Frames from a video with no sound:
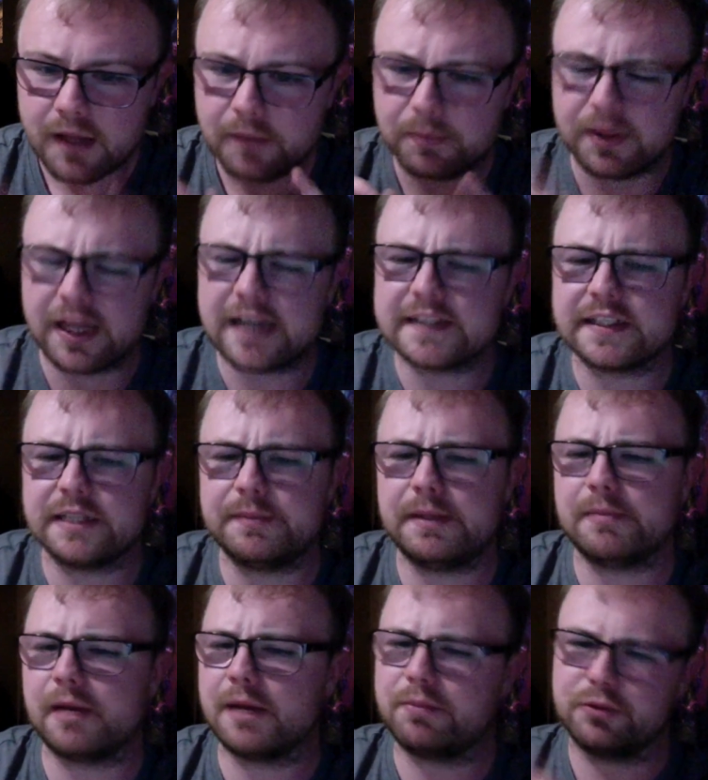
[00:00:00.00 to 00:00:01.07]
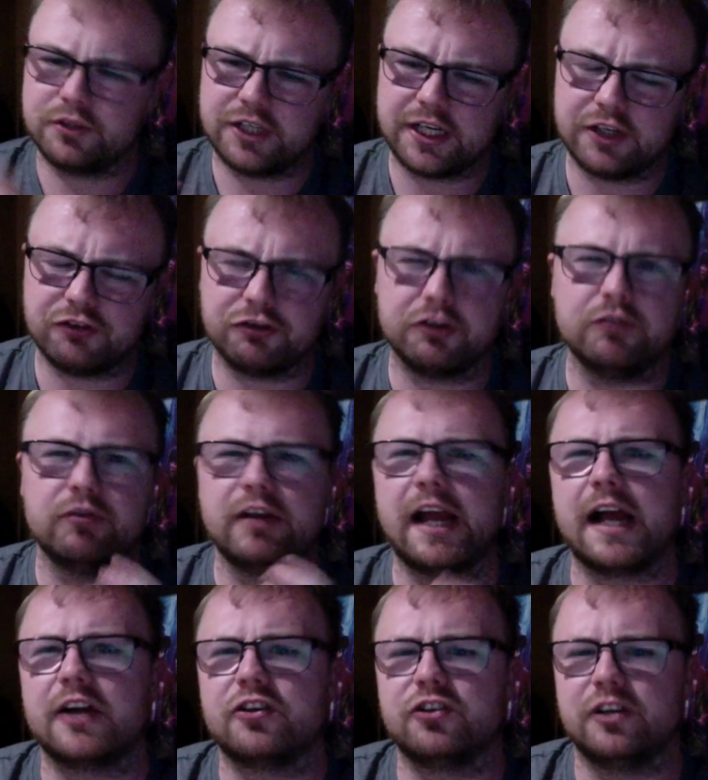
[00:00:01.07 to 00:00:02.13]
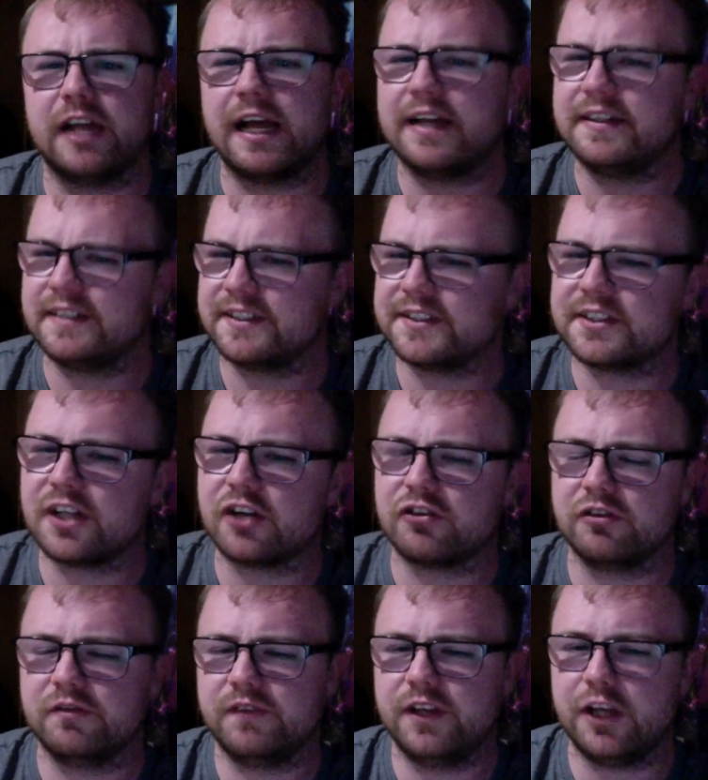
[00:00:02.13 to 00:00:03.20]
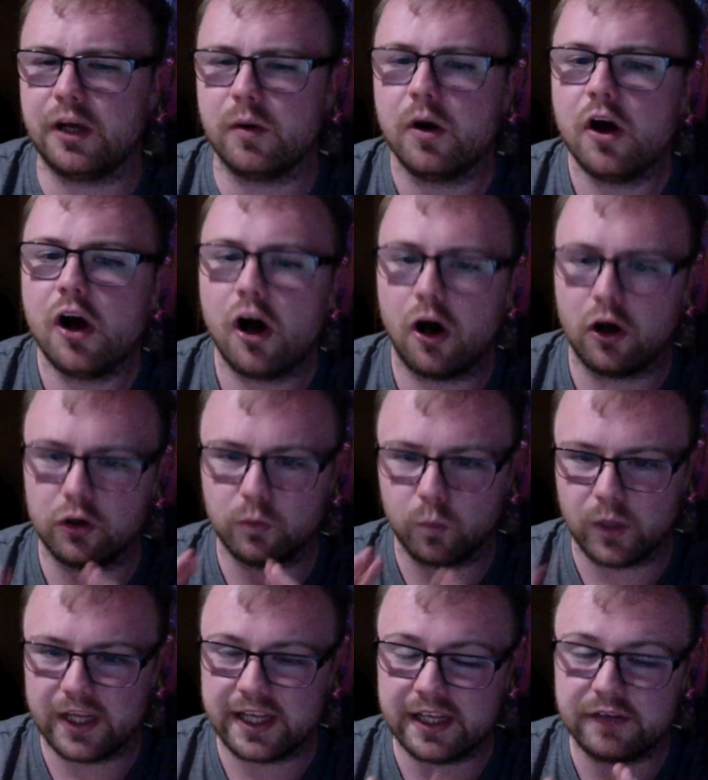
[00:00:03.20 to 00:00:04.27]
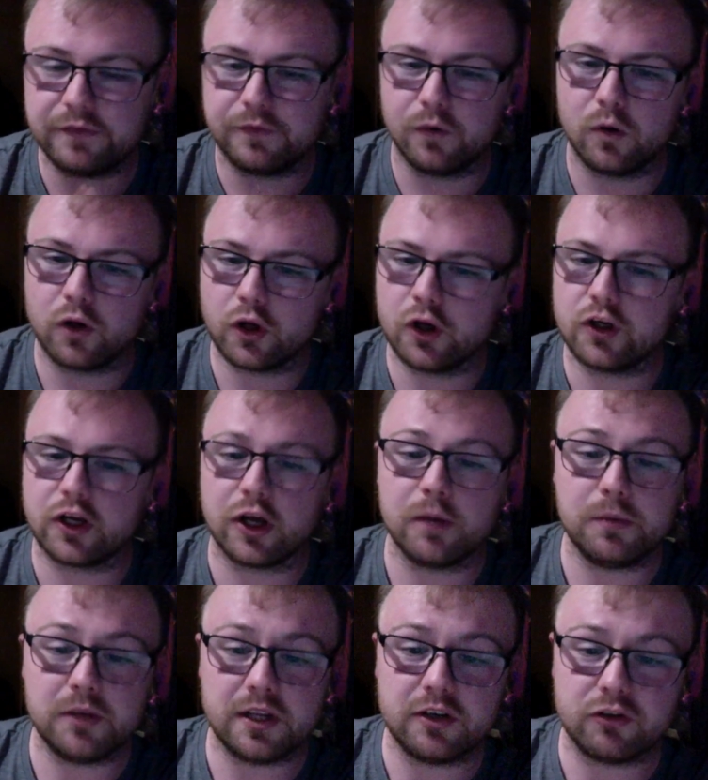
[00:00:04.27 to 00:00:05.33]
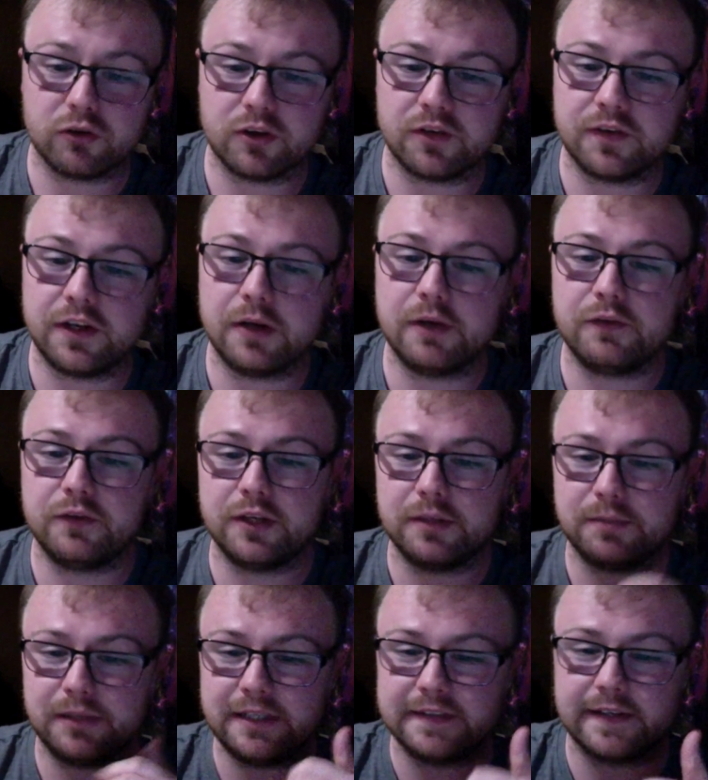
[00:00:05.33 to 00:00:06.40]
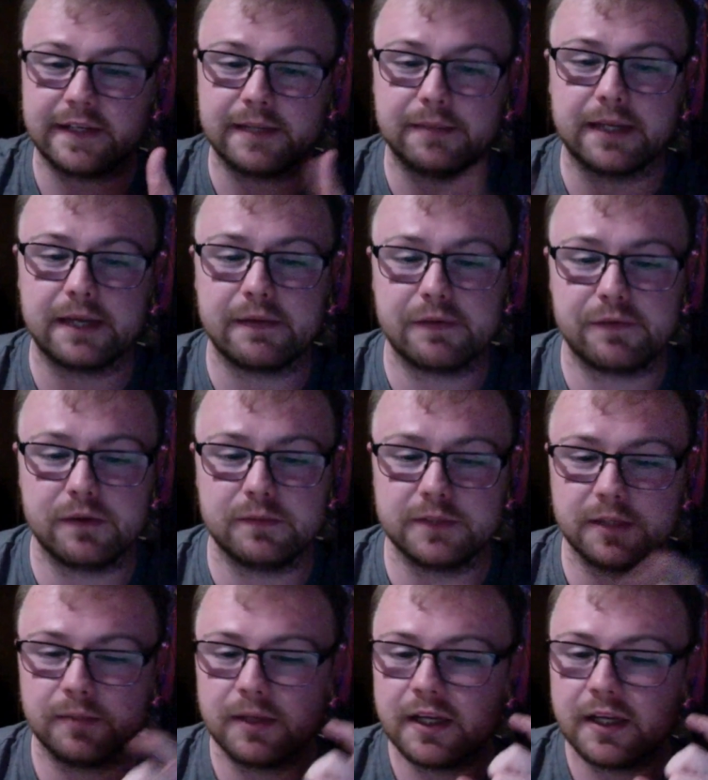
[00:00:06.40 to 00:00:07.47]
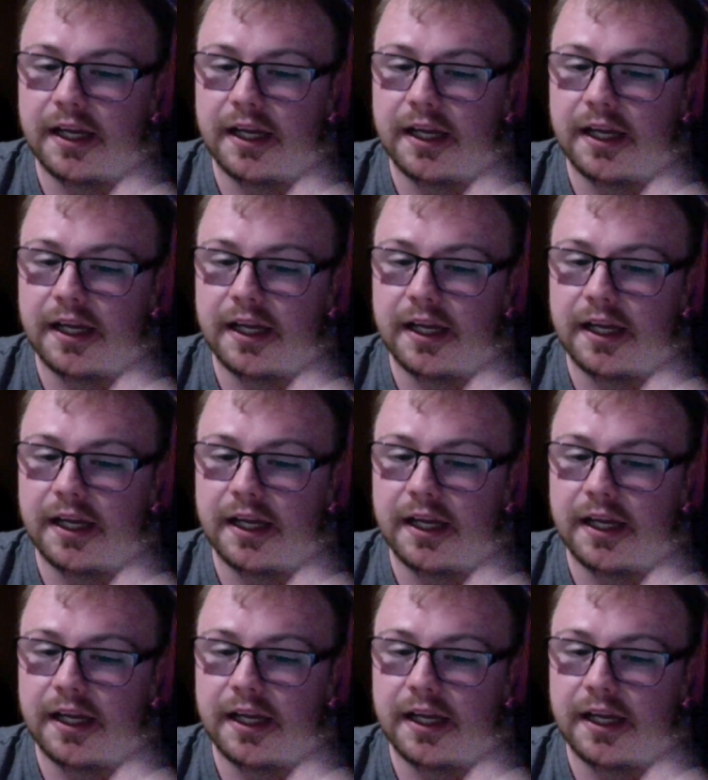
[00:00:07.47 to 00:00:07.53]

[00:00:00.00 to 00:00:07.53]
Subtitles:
But that is going to be my prediction, reaction, and discussion video on Wicked for Good. I hope you did enjoy this video. If you did, please like it by giving it a thumbs up.